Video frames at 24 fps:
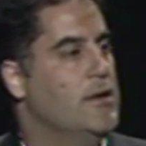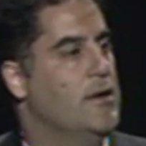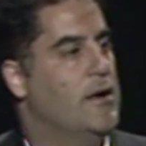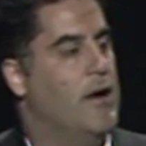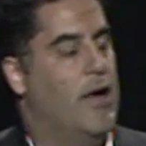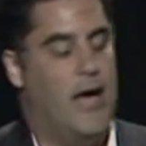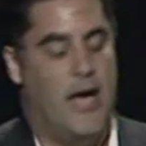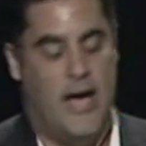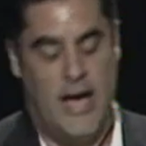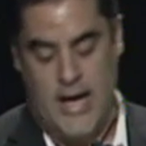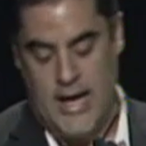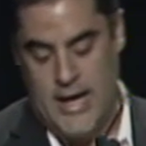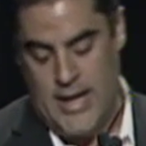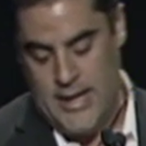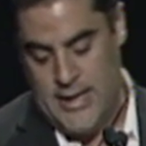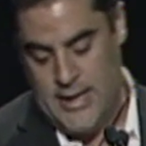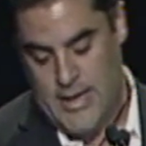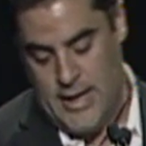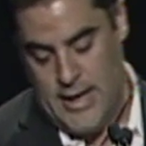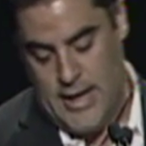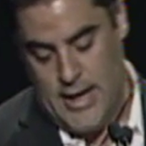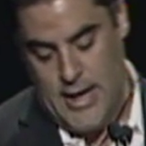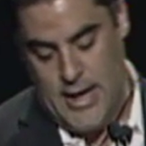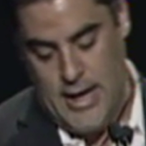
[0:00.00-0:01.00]
And
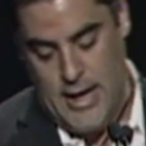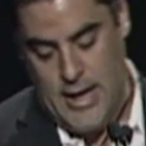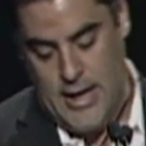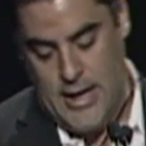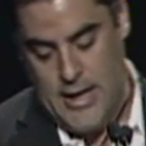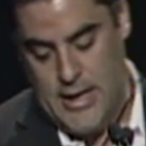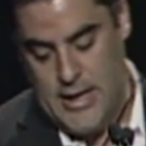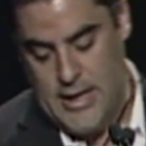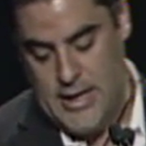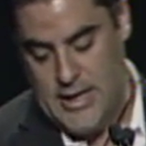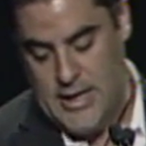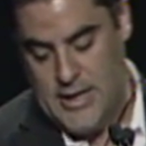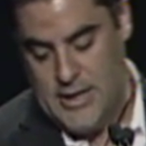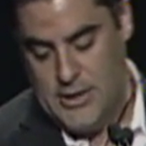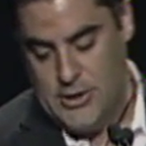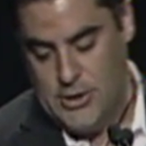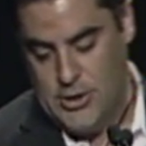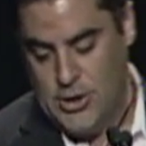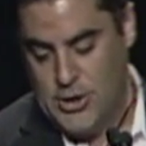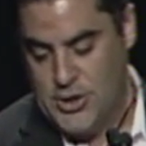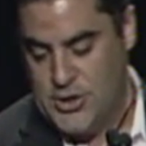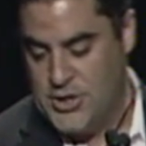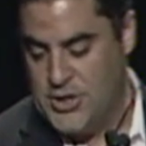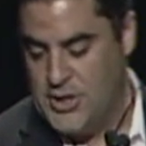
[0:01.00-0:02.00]

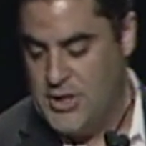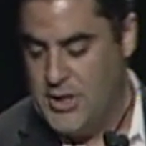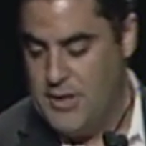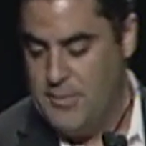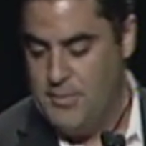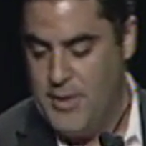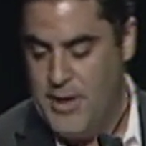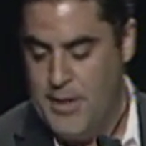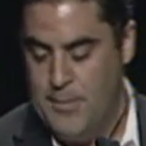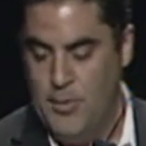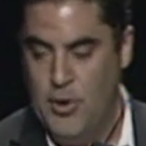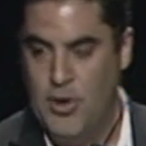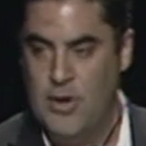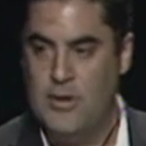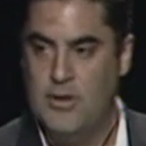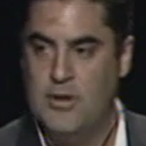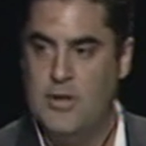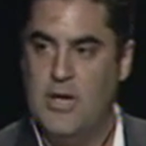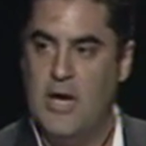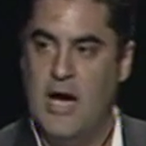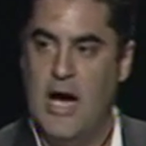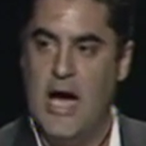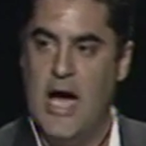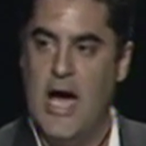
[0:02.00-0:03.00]
look, people,
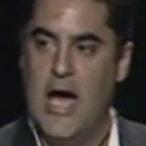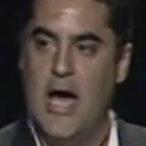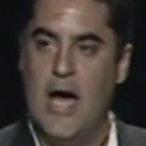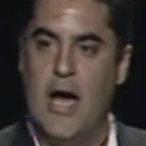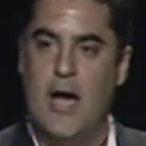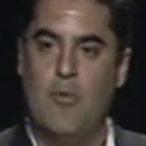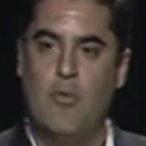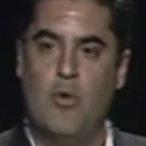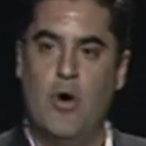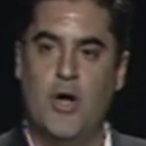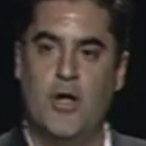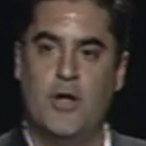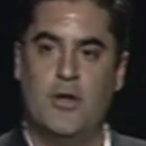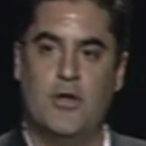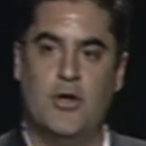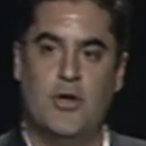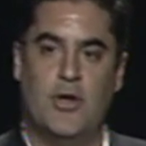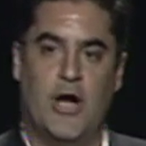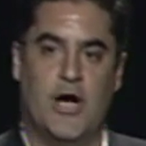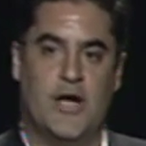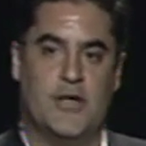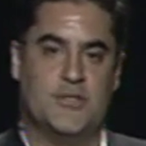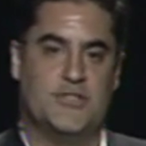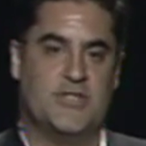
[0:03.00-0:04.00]
I want you to
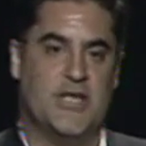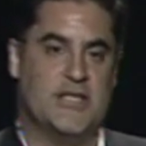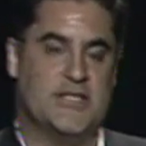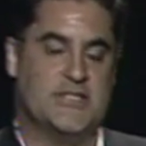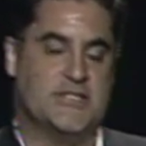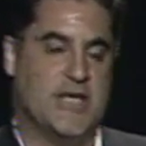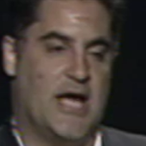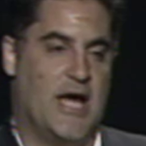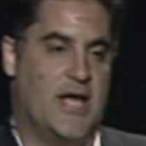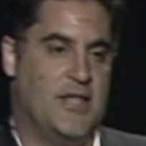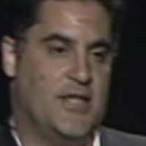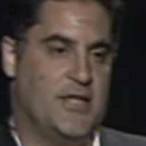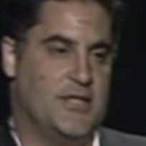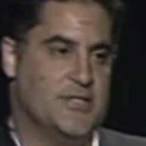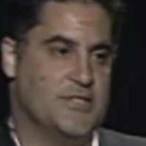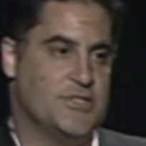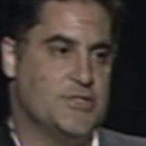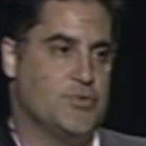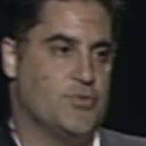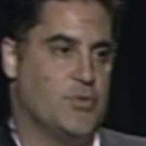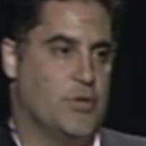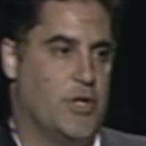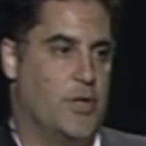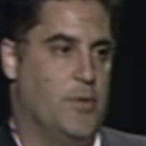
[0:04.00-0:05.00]
understand this guy. I think this
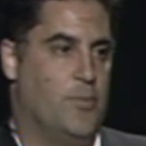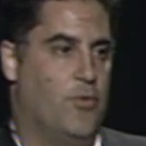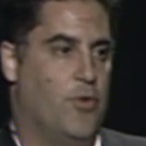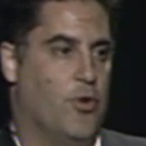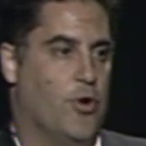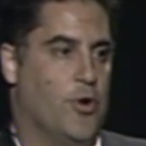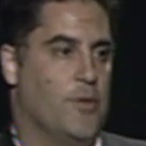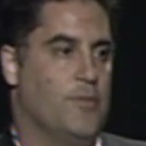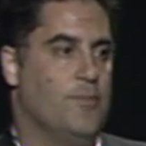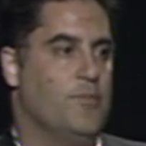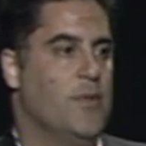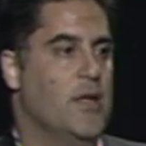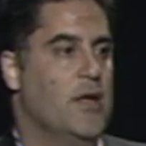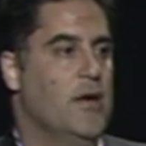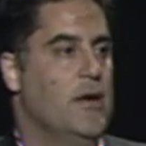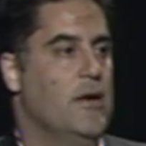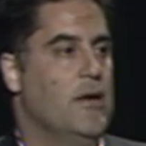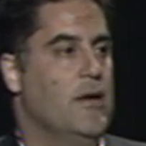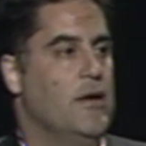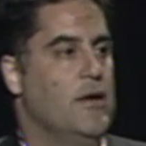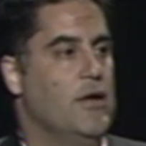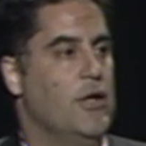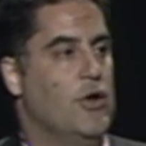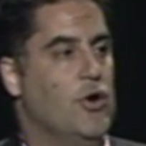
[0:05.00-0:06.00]
is really important.
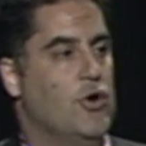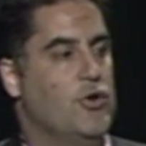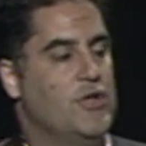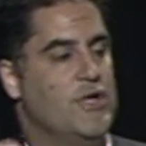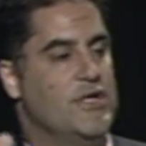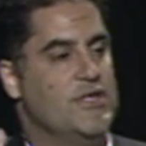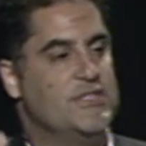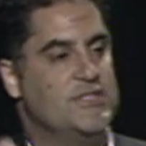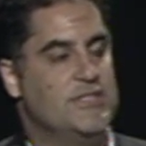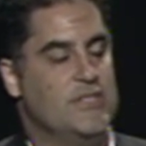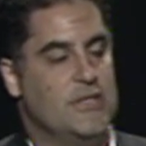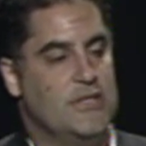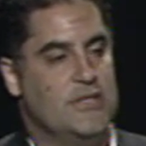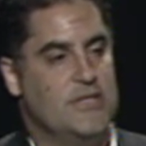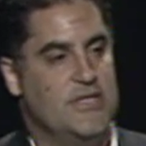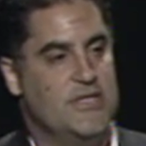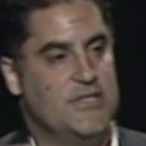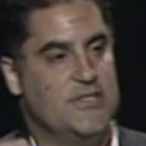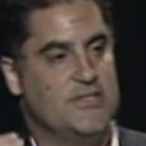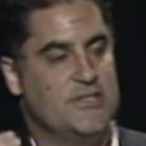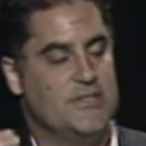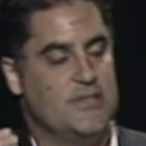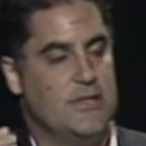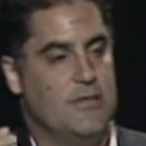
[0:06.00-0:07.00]
You know, there's
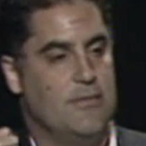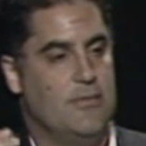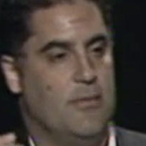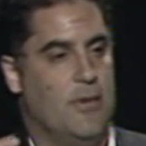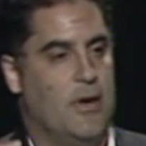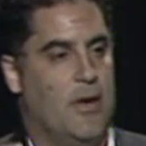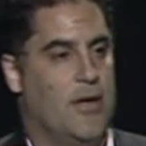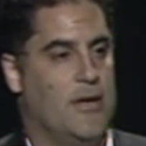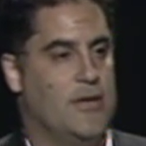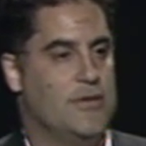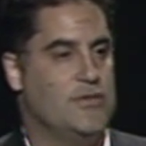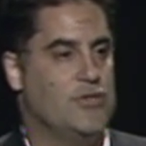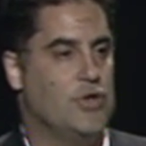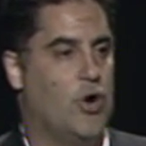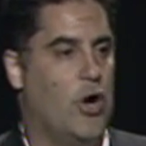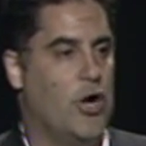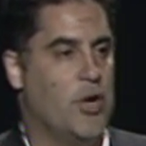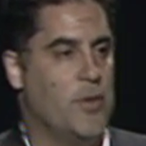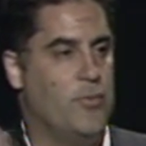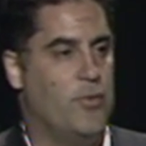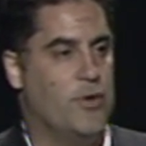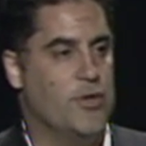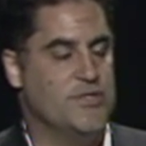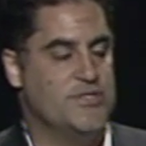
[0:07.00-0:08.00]
these
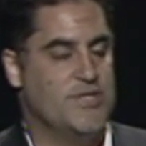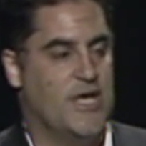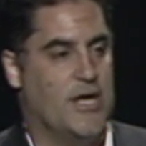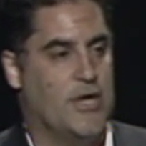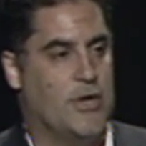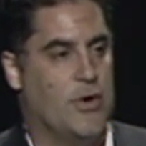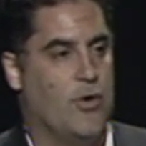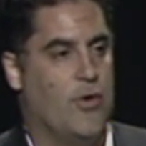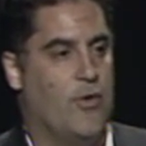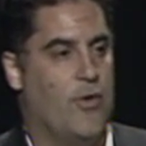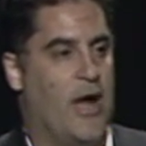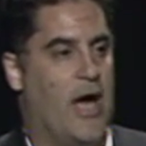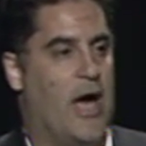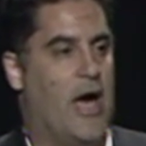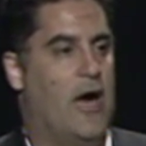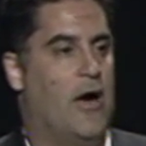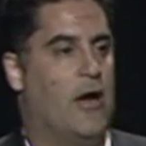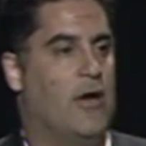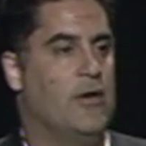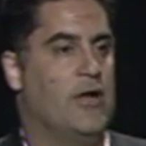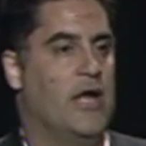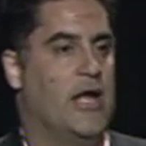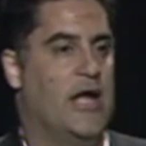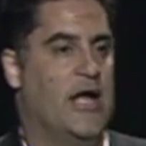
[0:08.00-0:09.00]
talking points that go
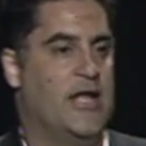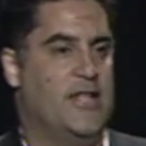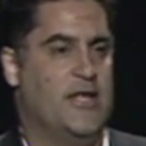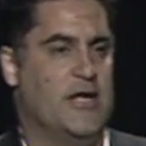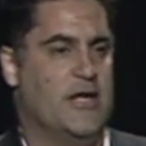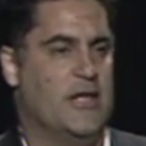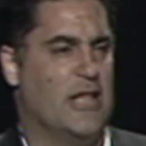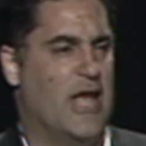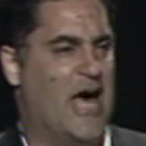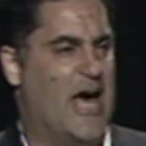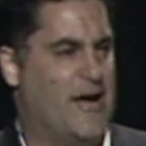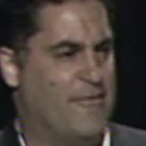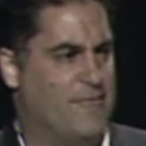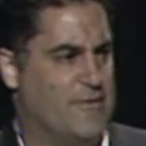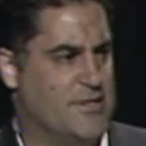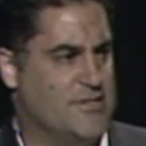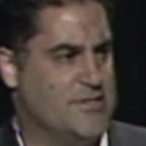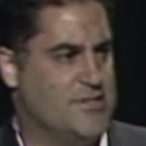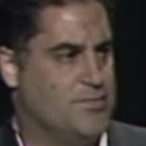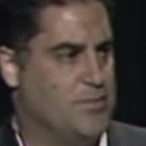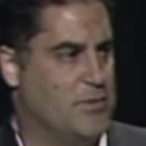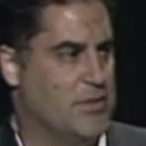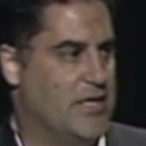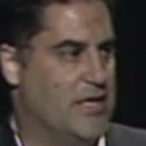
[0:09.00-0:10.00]
around, and I think a lot of
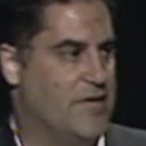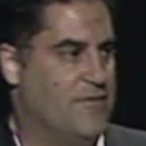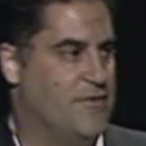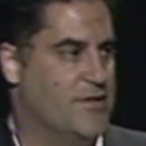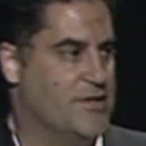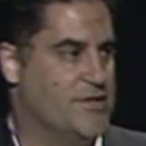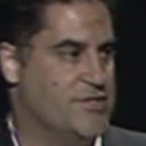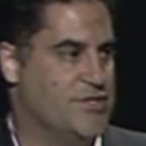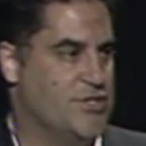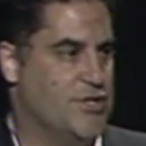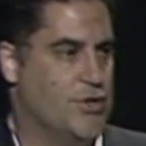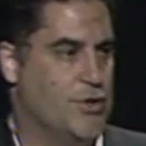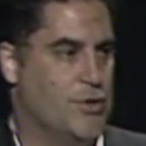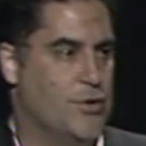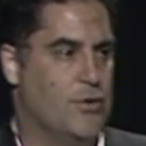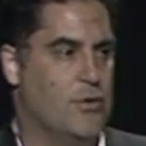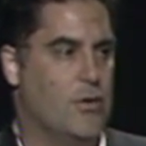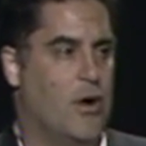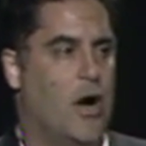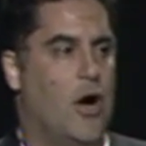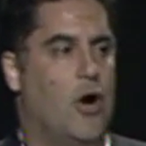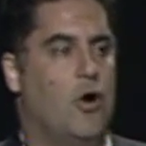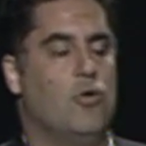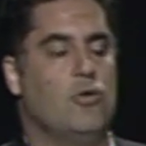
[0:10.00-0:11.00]
us believe it too.
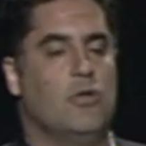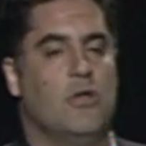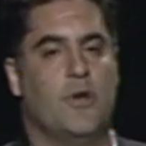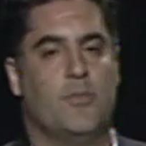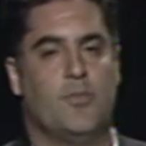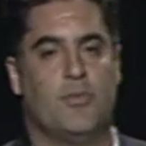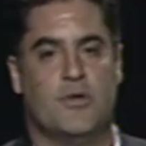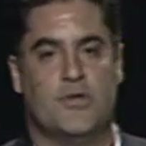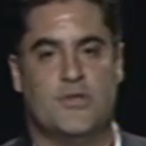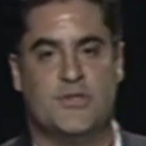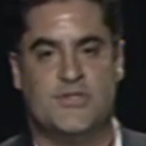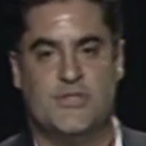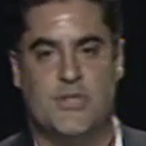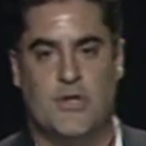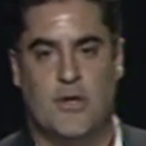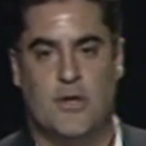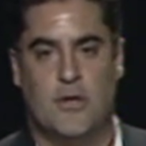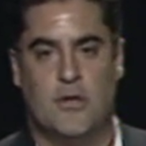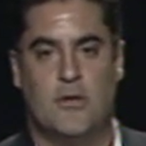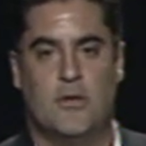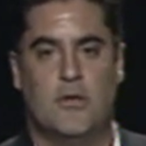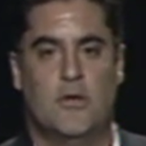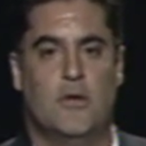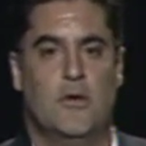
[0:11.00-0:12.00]
Oh, liberals are